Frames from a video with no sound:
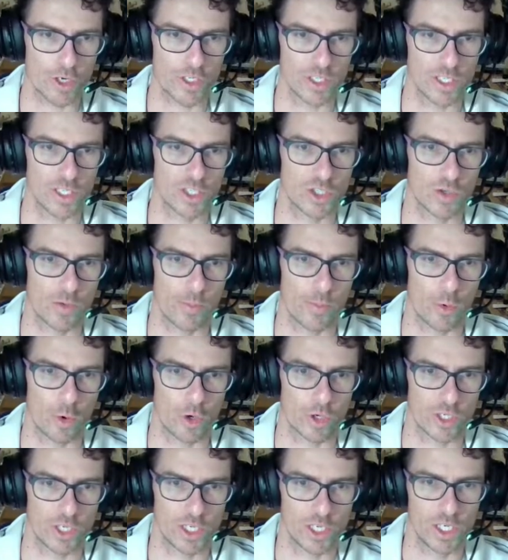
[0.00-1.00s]
D
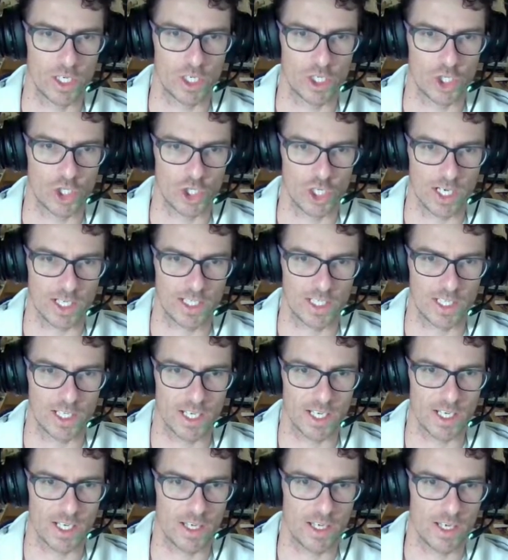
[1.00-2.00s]
support
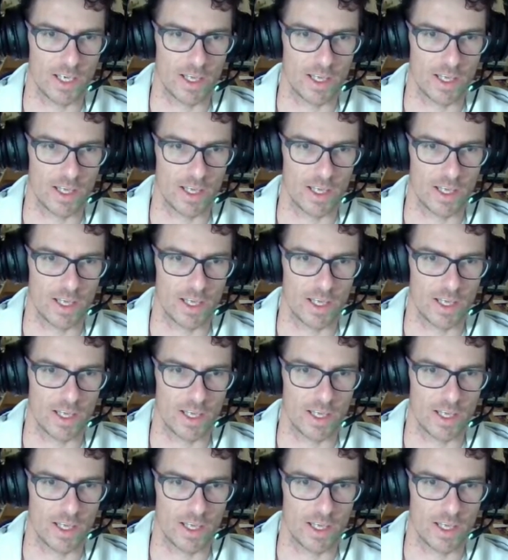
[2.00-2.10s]
chassis,